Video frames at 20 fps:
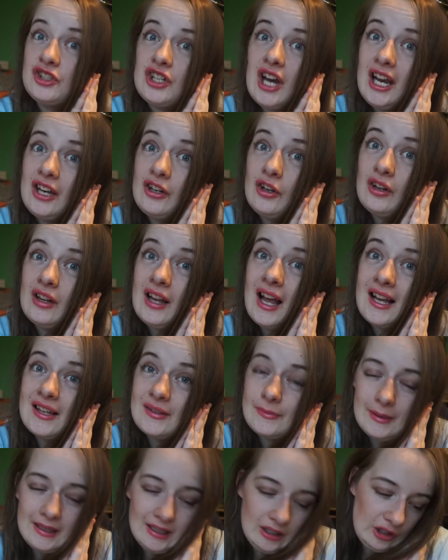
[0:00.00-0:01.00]
channel
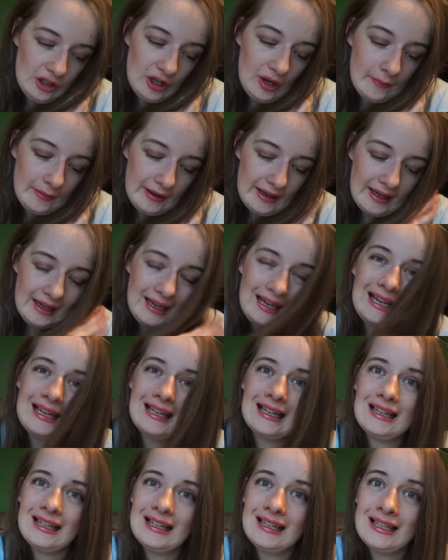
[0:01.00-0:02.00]
has been
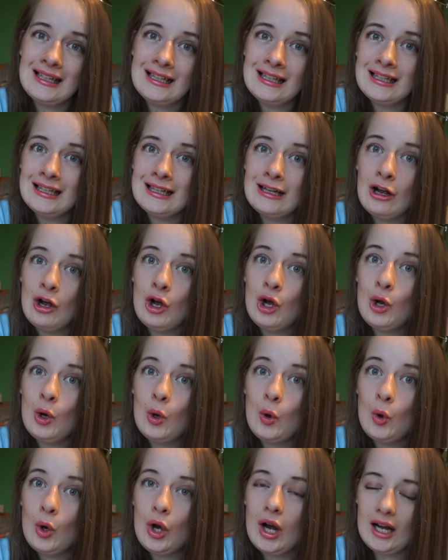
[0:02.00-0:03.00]
going,
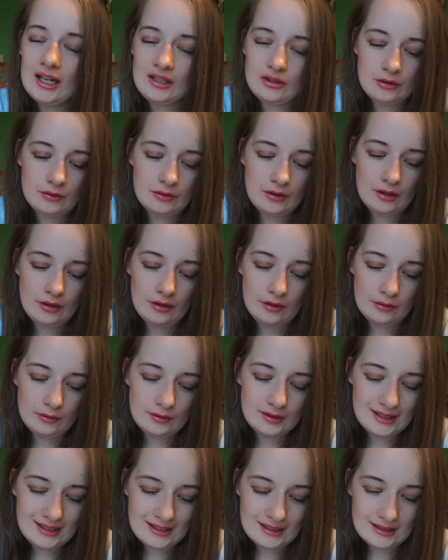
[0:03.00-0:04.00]
I don't know
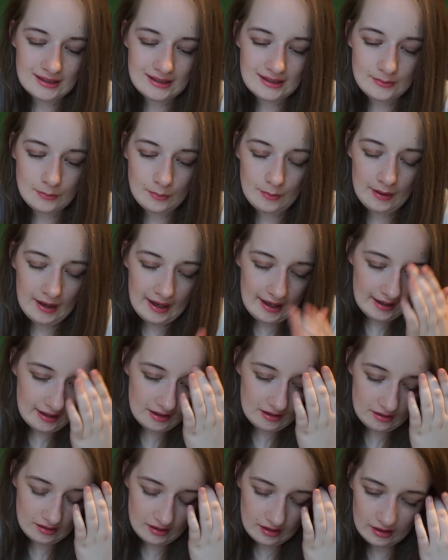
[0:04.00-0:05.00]
since
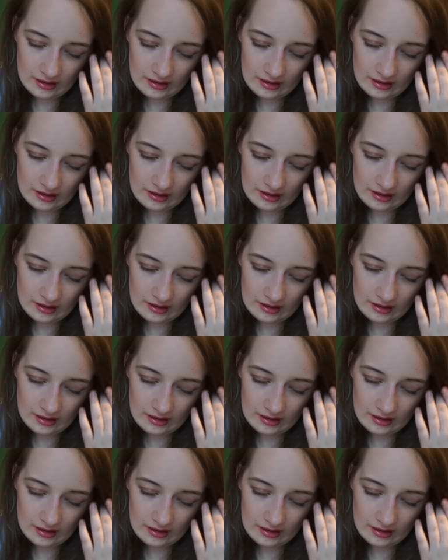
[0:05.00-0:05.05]
when.